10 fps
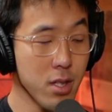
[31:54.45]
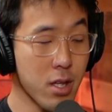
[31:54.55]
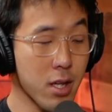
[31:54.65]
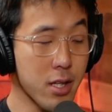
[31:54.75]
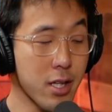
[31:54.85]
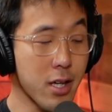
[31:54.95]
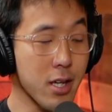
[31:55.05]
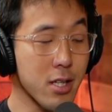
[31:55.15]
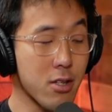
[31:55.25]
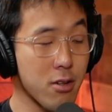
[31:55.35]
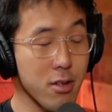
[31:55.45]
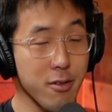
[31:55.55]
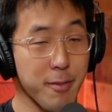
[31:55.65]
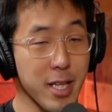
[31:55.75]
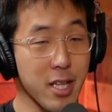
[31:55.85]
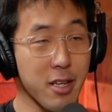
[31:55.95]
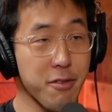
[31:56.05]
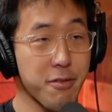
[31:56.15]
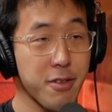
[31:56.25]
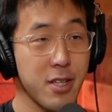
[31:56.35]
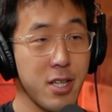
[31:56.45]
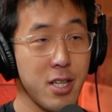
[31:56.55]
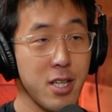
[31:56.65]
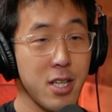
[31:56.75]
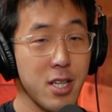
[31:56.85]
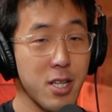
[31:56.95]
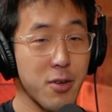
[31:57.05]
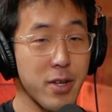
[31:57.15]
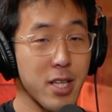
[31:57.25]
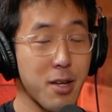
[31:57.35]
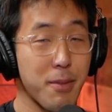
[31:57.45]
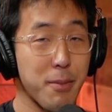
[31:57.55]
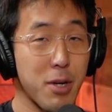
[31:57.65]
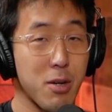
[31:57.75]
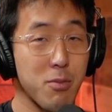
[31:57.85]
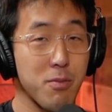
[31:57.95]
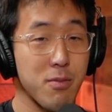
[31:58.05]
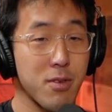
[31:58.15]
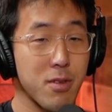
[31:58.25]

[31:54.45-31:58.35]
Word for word: I uh, don't live my life in a way that my mom